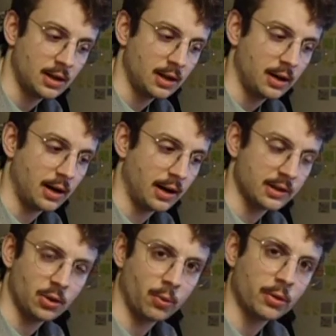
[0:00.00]
I don't
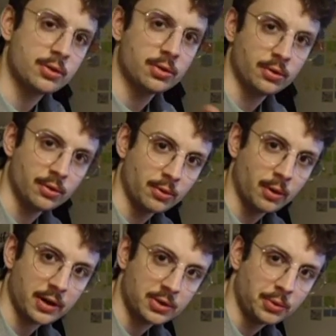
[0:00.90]
want to
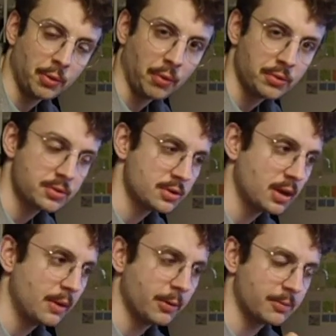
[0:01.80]
write rules,
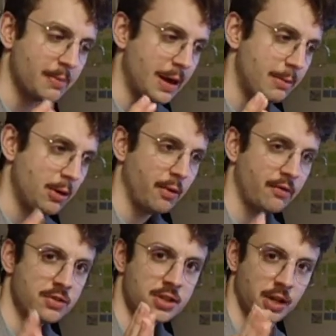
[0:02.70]
but maybe with
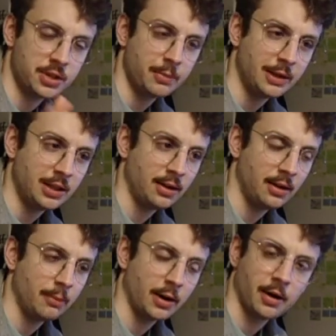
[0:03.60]
ChatGPT,
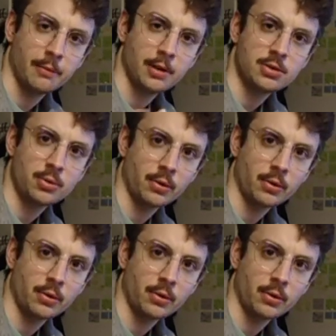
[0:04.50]
Mistral